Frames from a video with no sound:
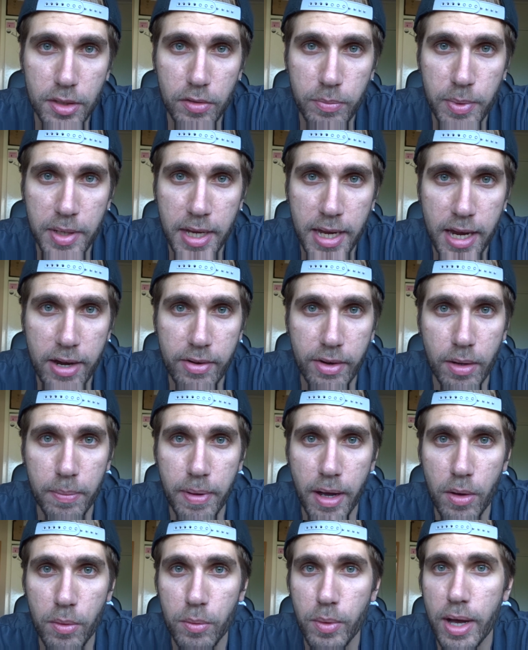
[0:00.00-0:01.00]
that you've been hearing
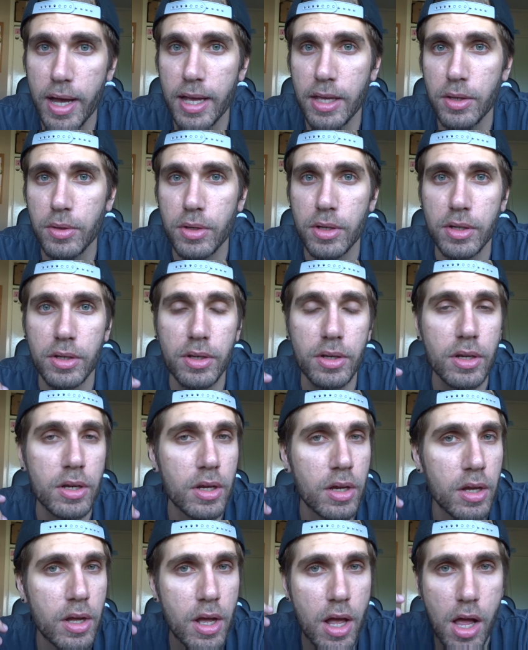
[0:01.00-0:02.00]
about where you can
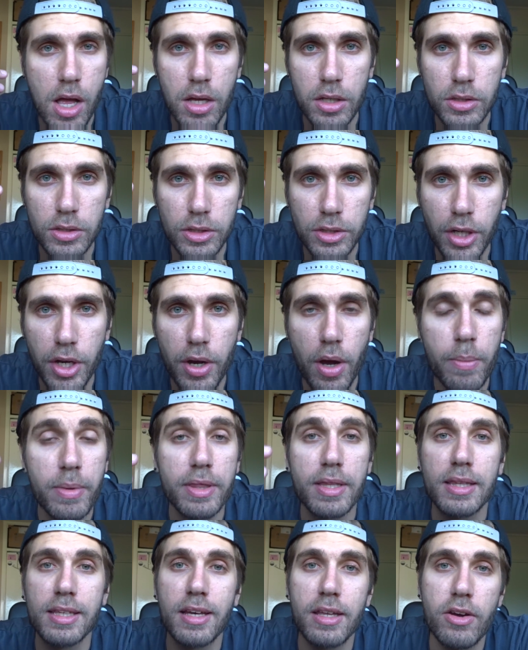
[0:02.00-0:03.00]
you know, I mean,
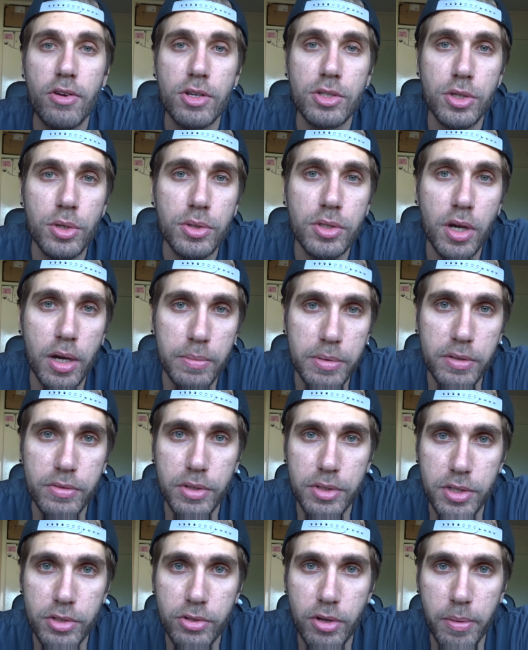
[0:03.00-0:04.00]
there, there are two types of
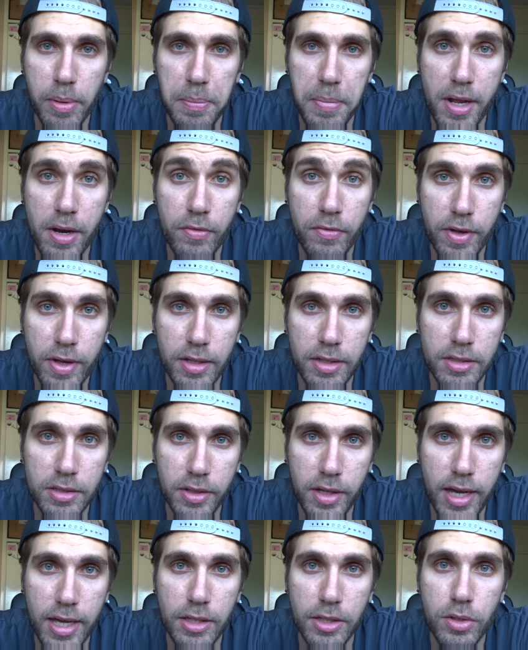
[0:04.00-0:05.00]
lucid dreaming benefits,
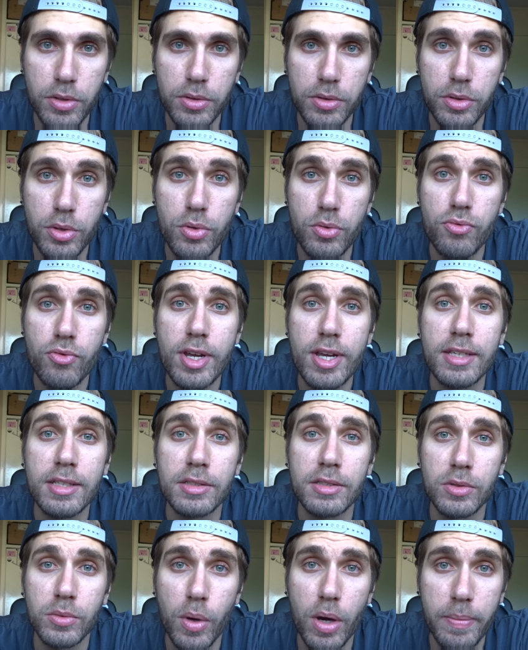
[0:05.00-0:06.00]
okay? Two, two
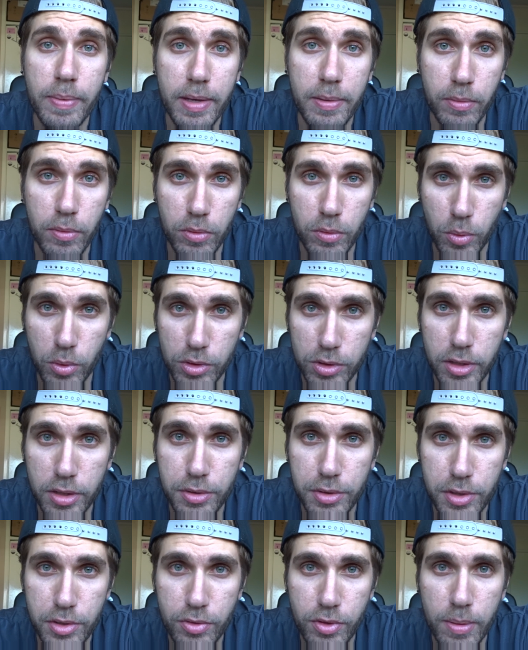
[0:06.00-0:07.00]
reasons why people would want to
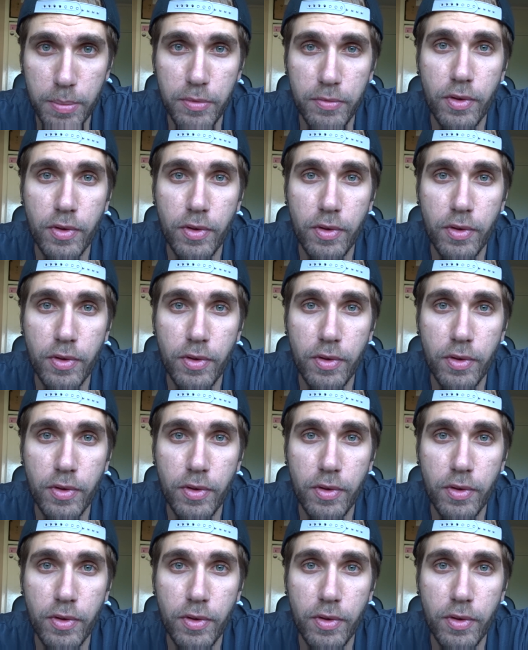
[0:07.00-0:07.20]
lucid dream.